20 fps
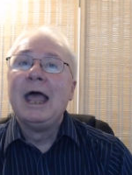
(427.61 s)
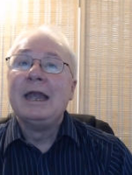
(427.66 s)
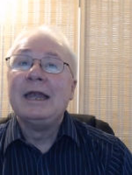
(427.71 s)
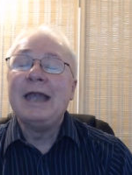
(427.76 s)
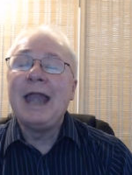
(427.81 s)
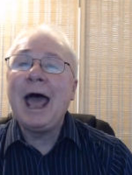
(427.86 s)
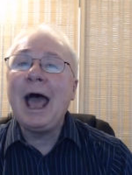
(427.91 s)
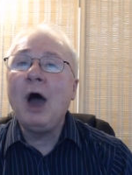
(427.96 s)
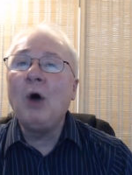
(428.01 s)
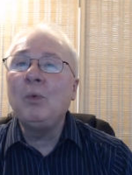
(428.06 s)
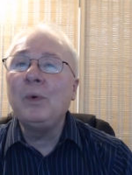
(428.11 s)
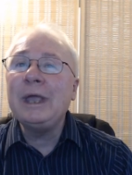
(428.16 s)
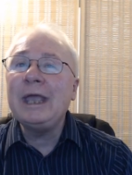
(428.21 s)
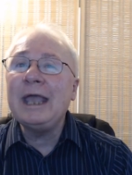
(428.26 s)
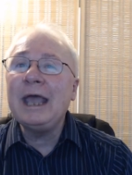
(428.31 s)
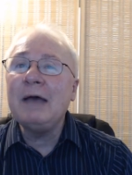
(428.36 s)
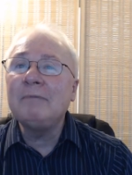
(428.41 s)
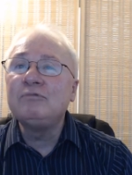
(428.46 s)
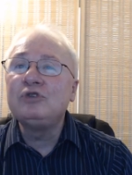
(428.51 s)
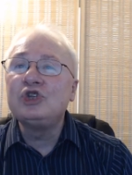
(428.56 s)
Now we
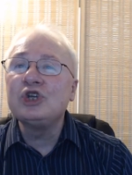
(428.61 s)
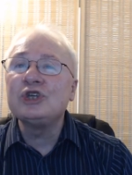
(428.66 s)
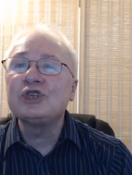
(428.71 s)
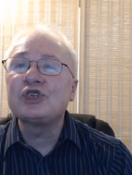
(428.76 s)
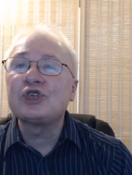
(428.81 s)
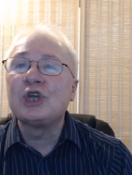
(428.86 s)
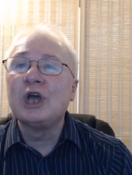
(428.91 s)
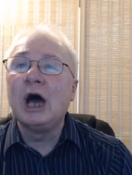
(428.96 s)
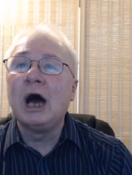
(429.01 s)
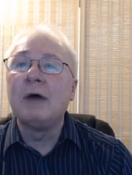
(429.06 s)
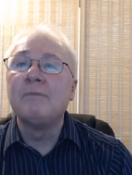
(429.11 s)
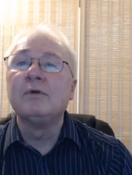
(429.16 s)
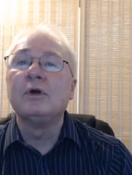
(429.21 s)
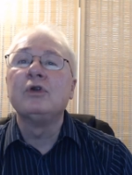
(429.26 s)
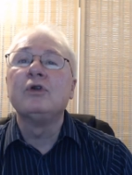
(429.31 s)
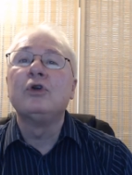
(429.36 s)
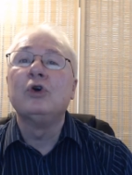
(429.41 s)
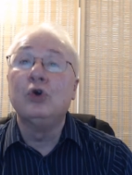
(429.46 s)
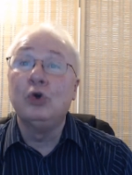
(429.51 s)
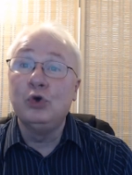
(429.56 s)
have just
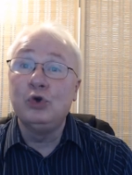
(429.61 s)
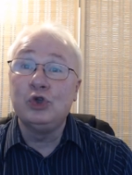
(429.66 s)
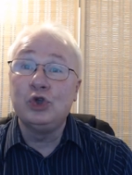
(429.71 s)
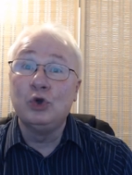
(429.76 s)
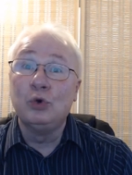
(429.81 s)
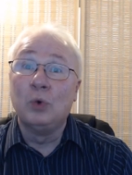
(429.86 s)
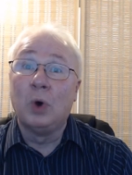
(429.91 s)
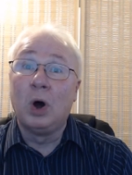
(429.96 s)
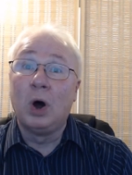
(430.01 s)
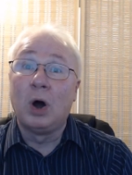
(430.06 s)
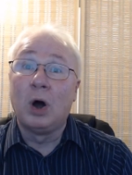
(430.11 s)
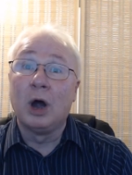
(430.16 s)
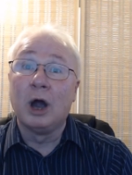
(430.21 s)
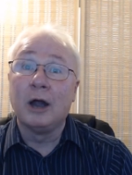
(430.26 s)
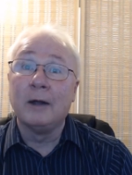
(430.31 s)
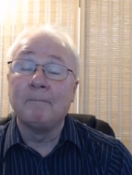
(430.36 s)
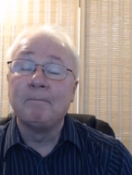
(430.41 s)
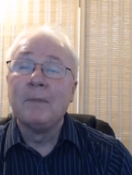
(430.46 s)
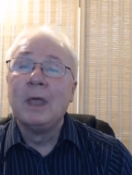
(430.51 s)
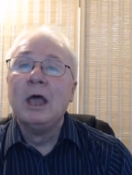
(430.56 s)
covered who you
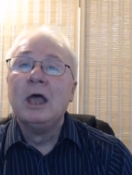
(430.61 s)
are.